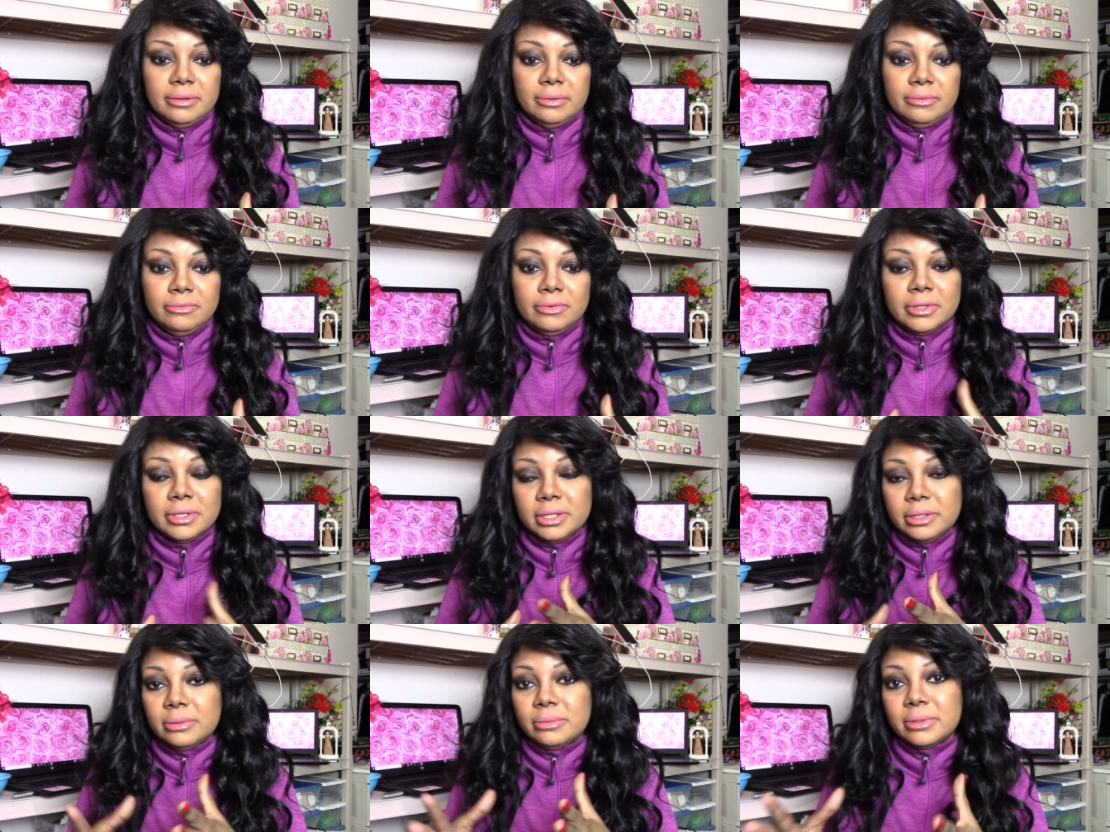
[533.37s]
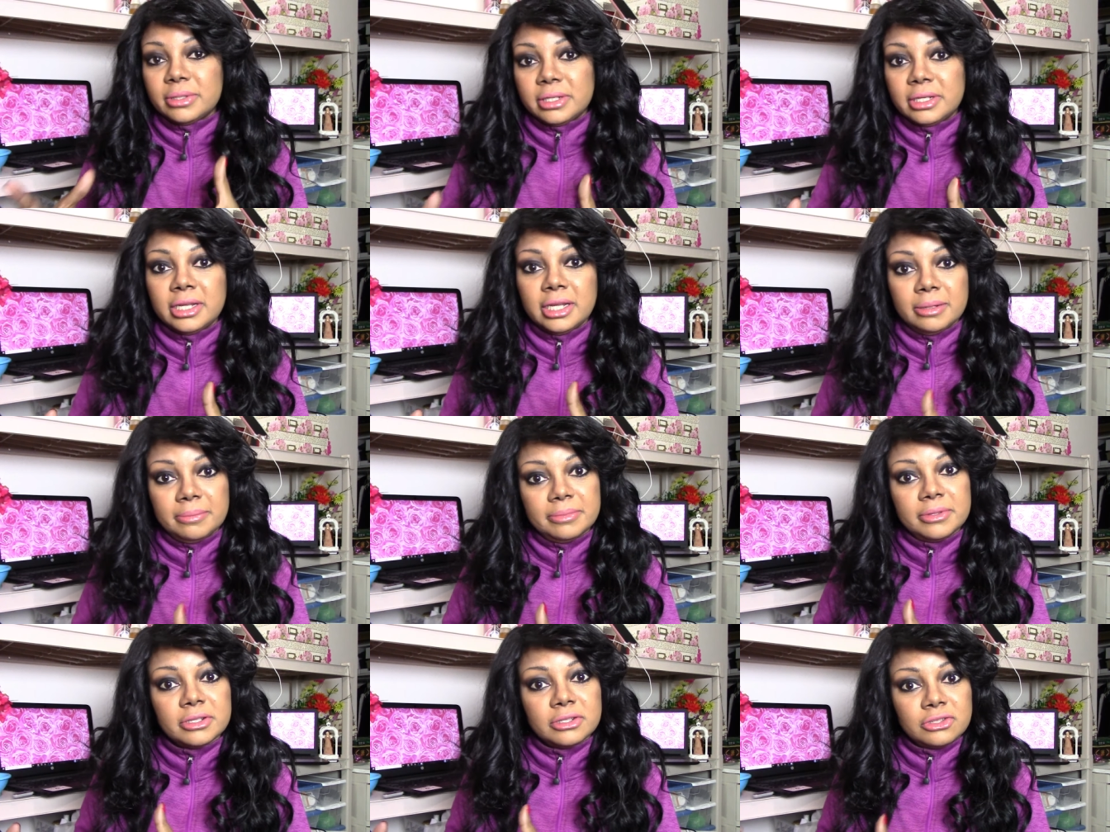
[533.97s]
really would
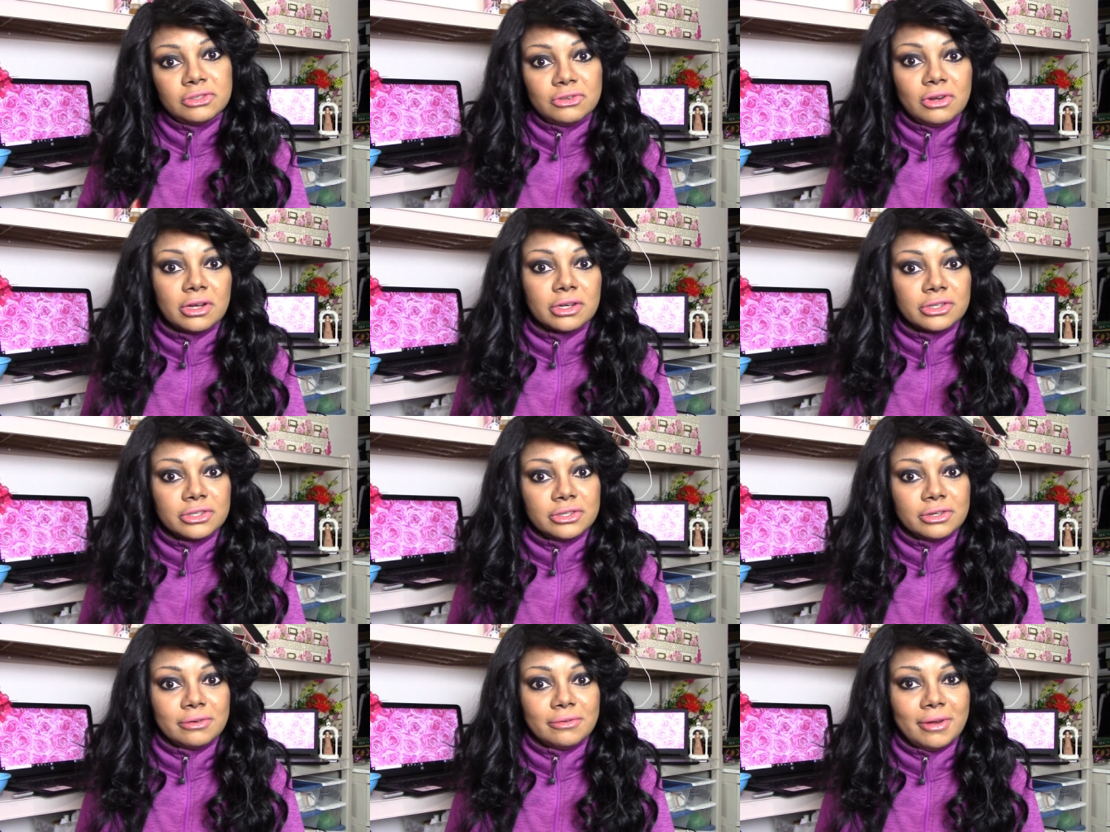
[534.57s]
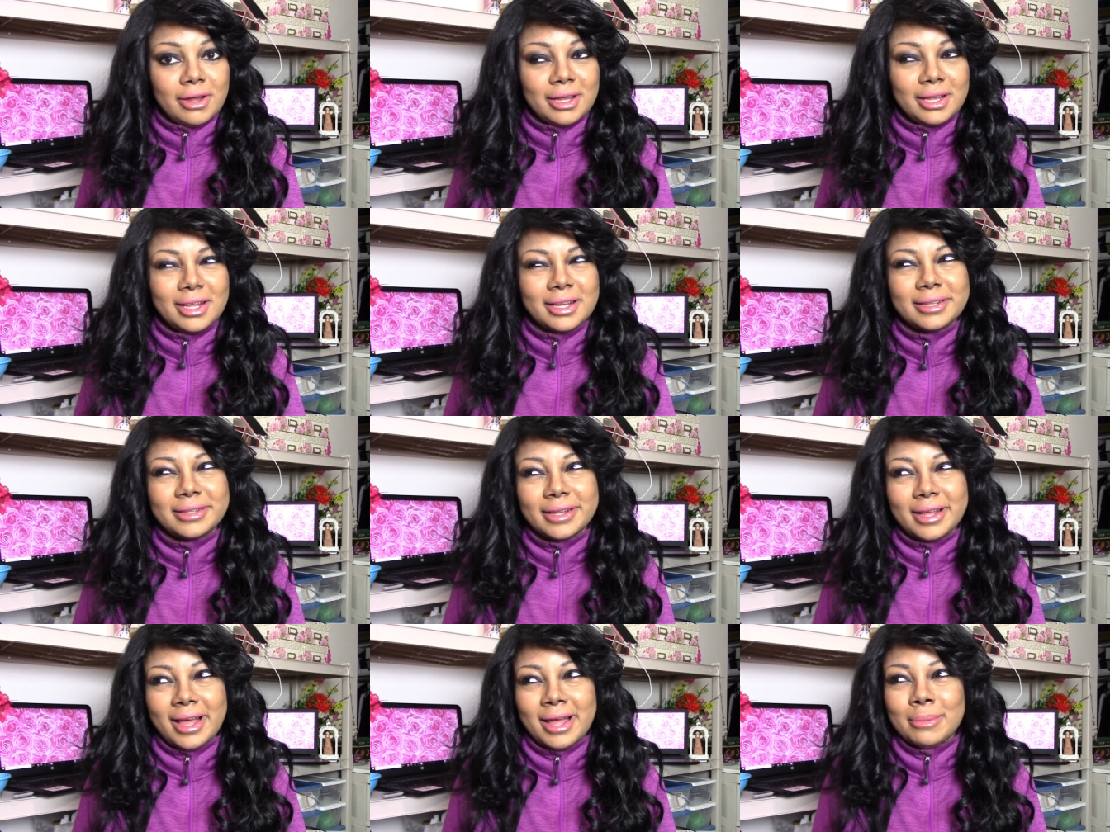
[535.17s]
keep the structure right
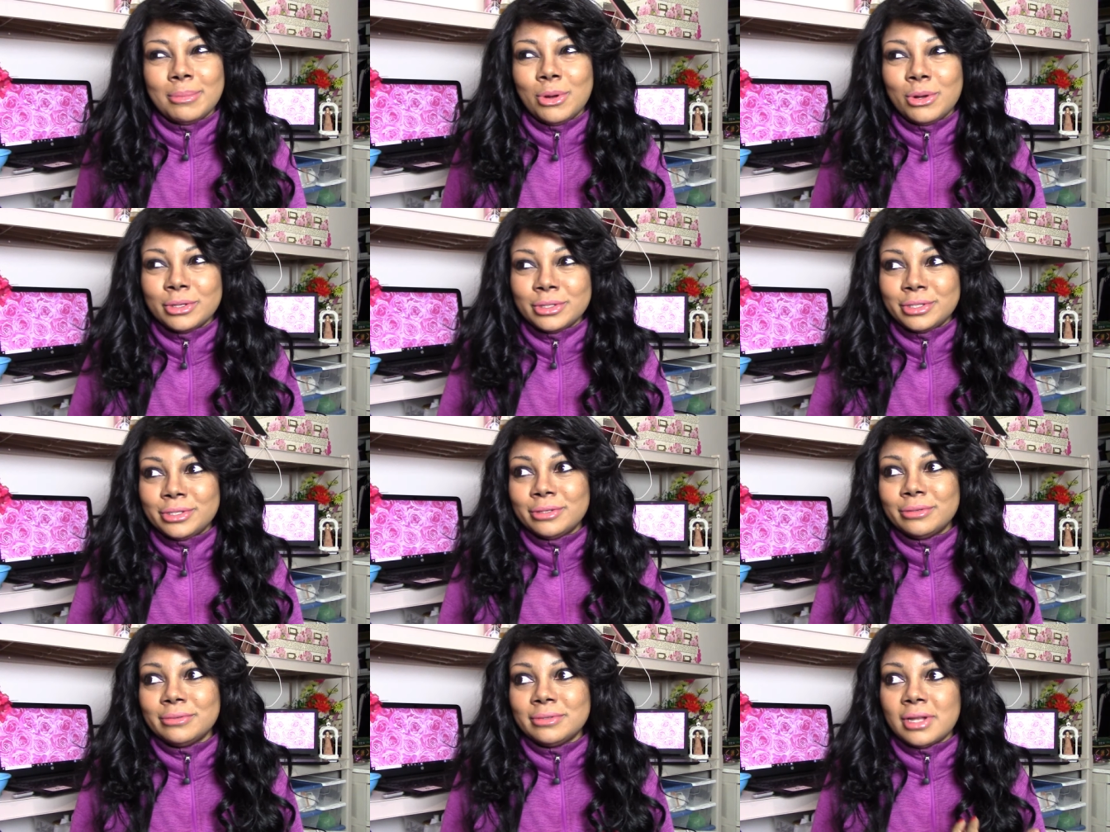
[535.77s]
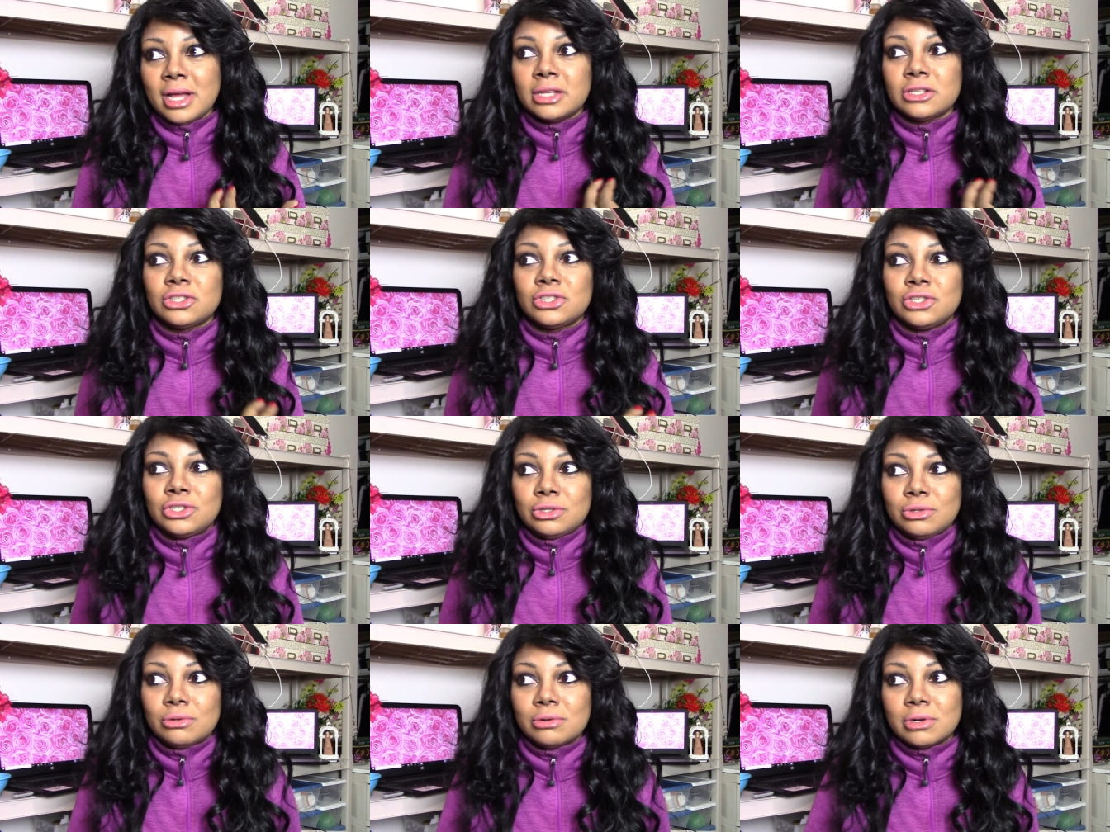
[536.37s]
and I'm also not
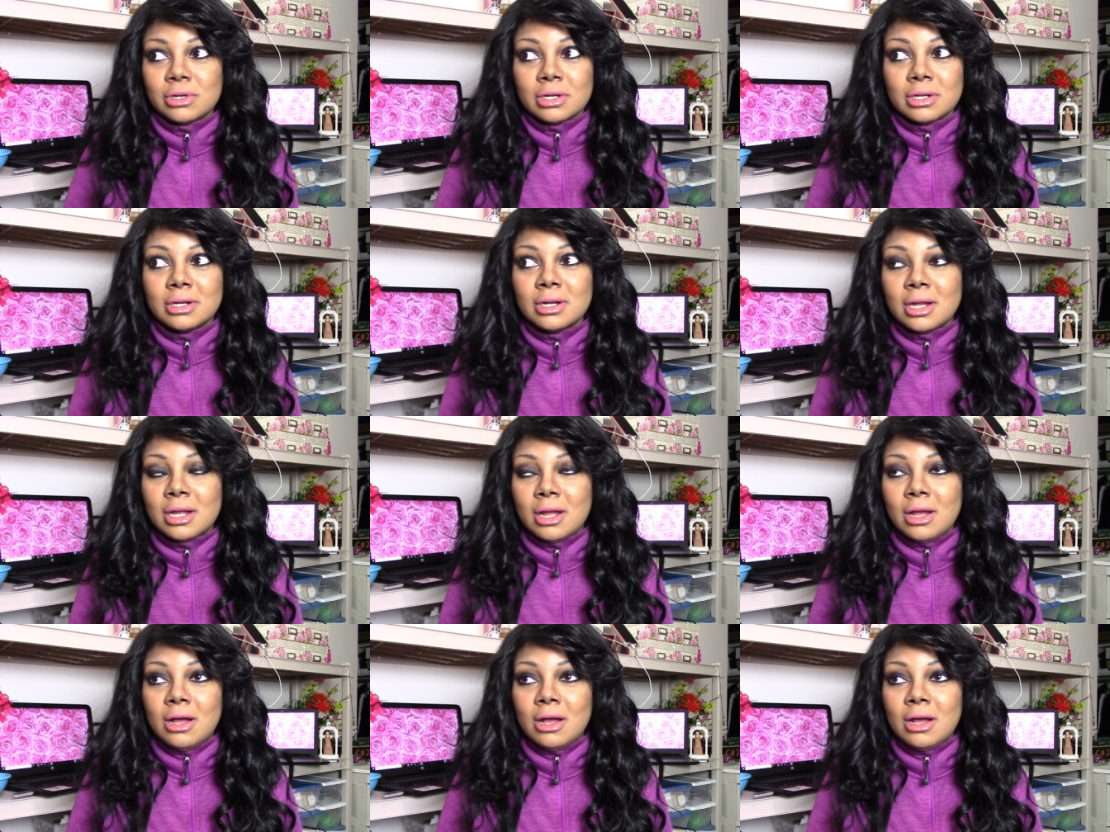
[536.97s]
sure